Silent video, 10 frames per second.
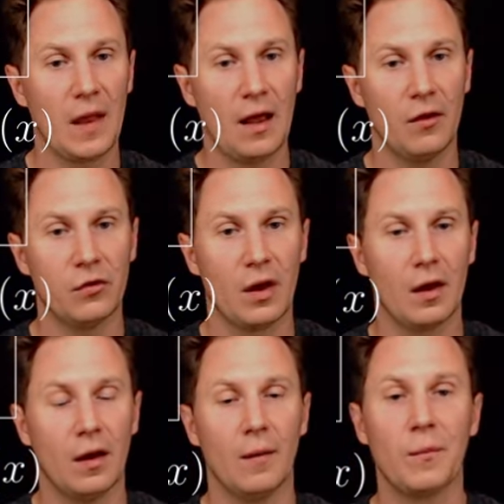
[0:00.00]
as
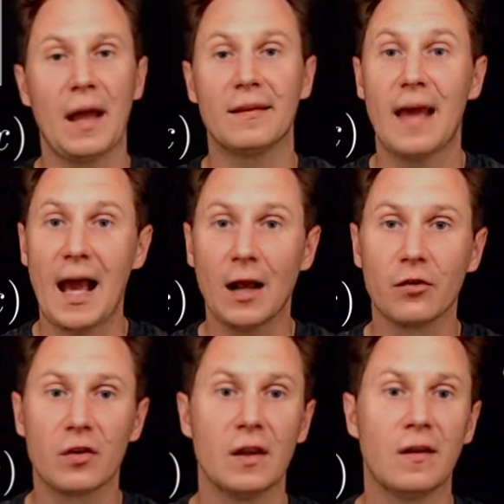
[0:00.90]
At
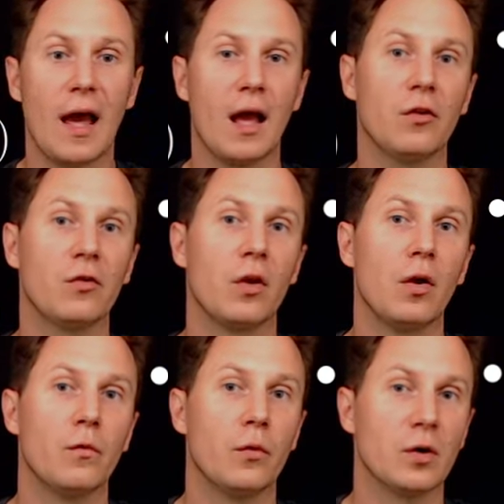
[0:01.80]
x, it has
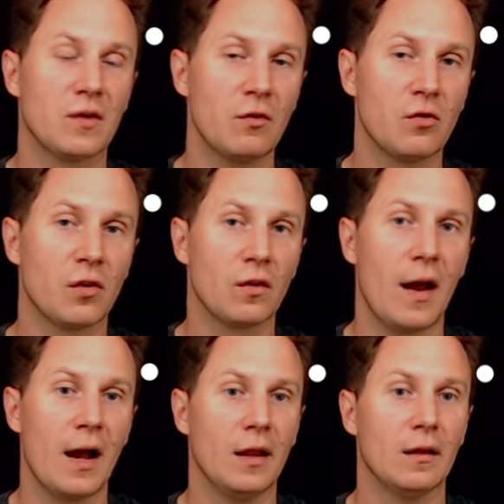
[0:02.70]
for tangent
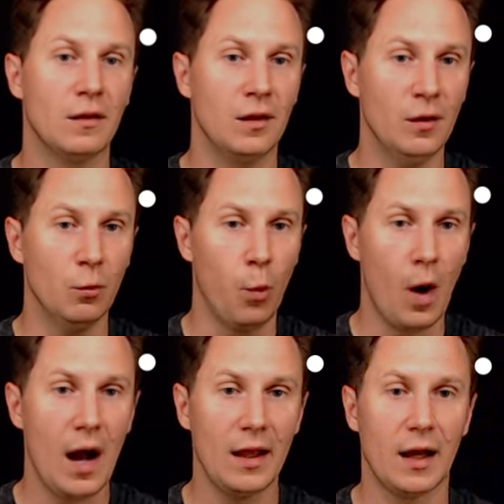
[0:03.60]
line the
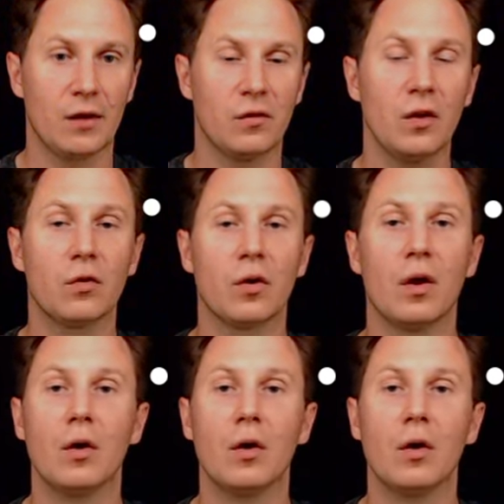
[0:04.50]
y-axis,